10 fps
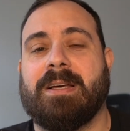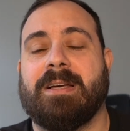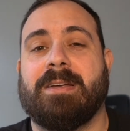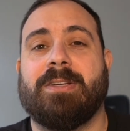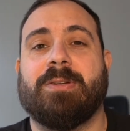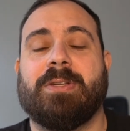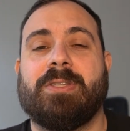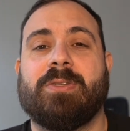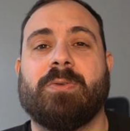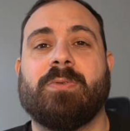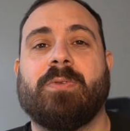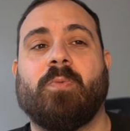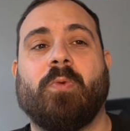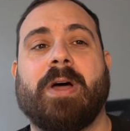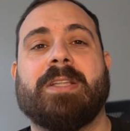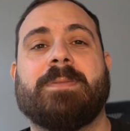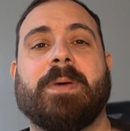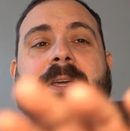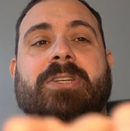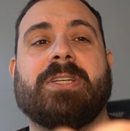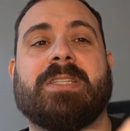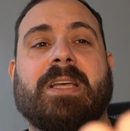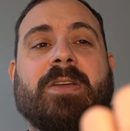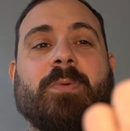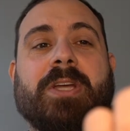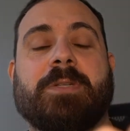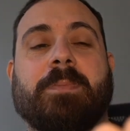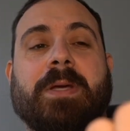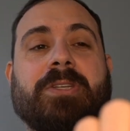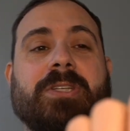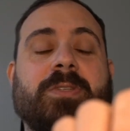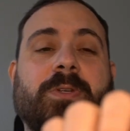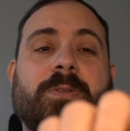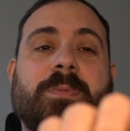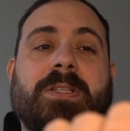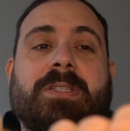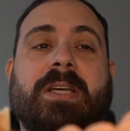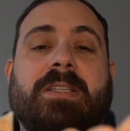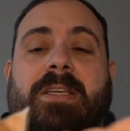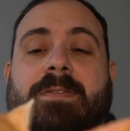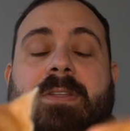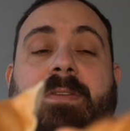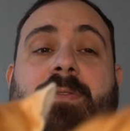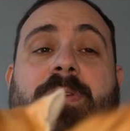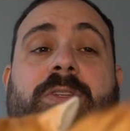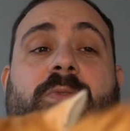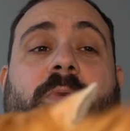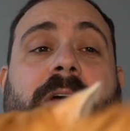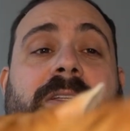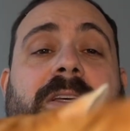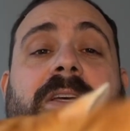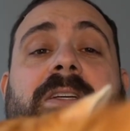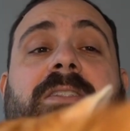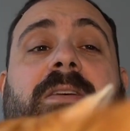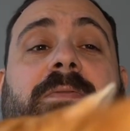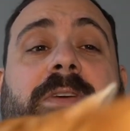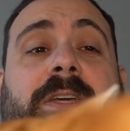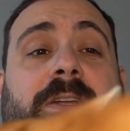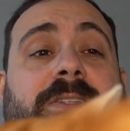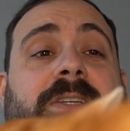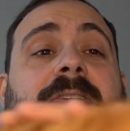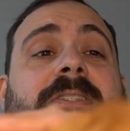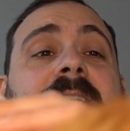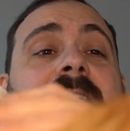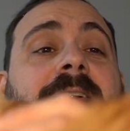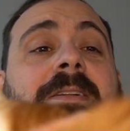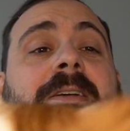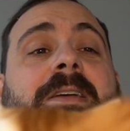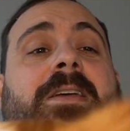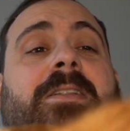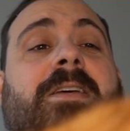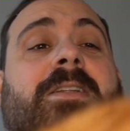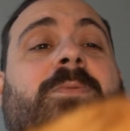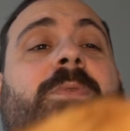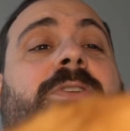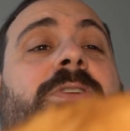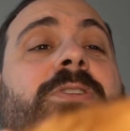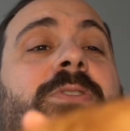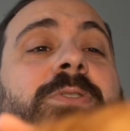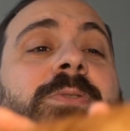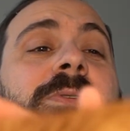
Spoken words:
you need to write pages and arrange pages, which means that even if you need to write something in a single cell, then what you need to do